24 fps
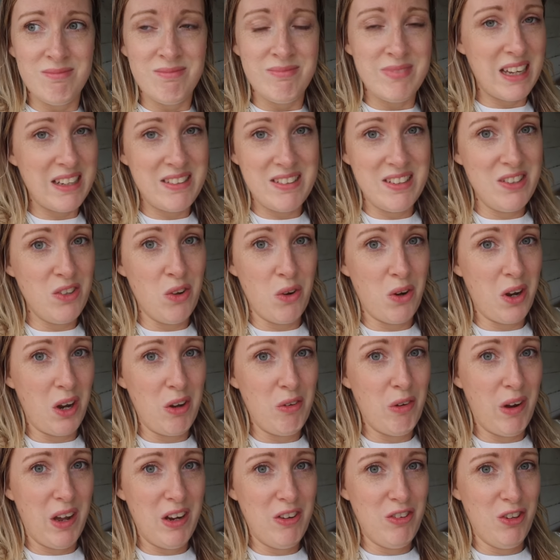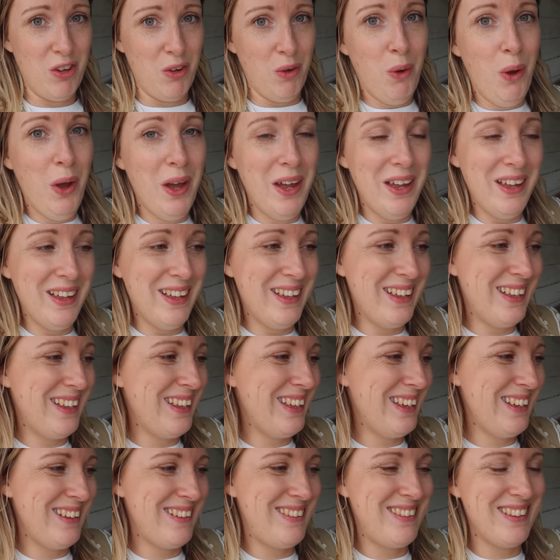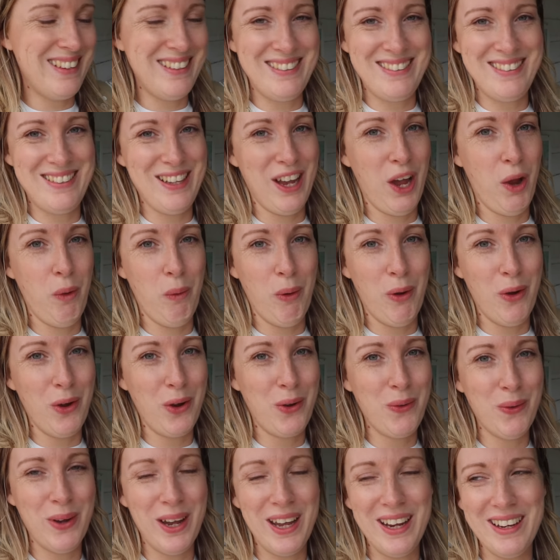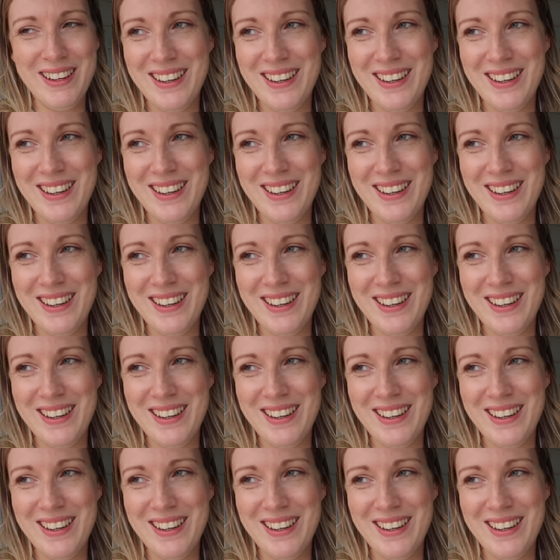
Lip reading: That did not go right at all. This is so awkward.